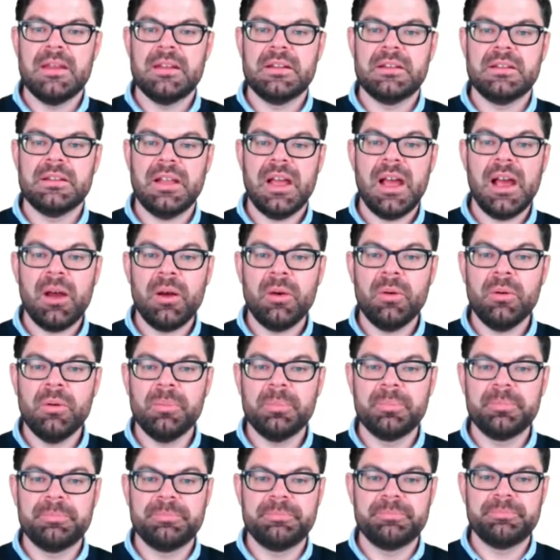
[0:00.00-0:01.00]

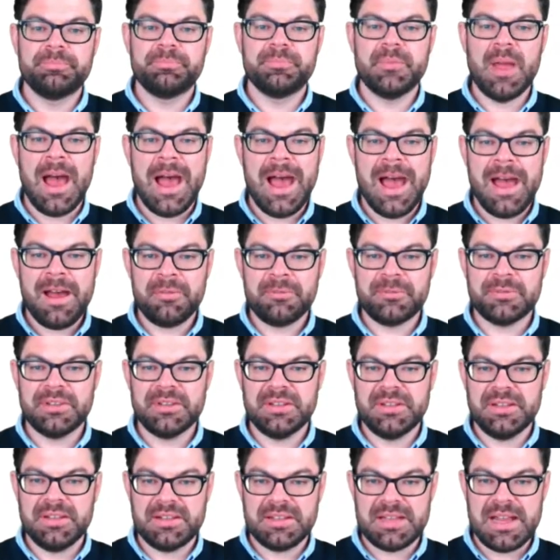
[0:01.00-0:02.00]
Now, after
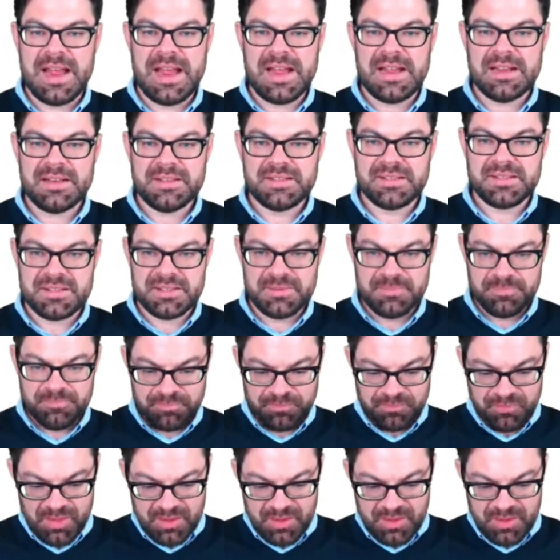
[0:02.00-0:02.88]
the tax,